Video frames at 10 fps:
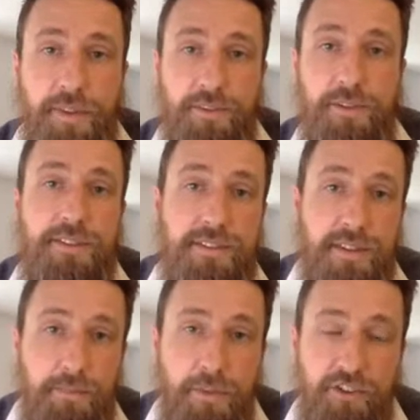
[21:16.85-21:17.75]
So it's
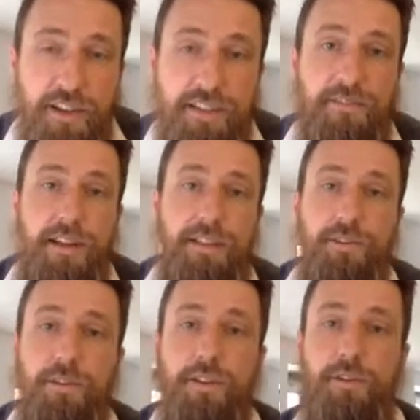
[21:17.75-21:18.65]
much added
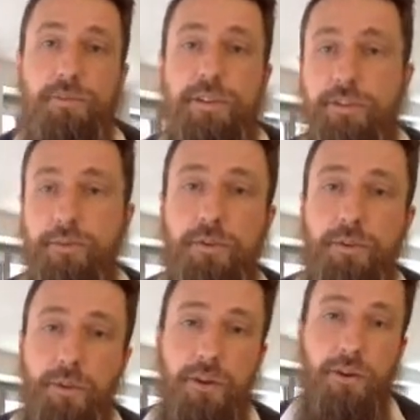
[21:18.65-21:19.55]
value compared to
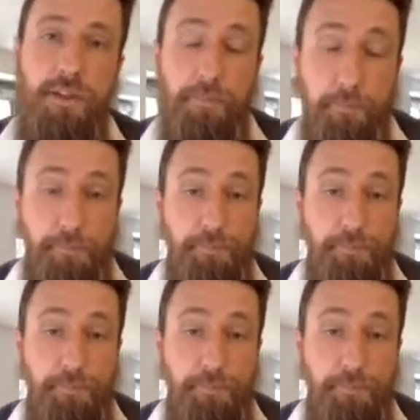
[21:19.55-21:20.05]
Bluetooth only.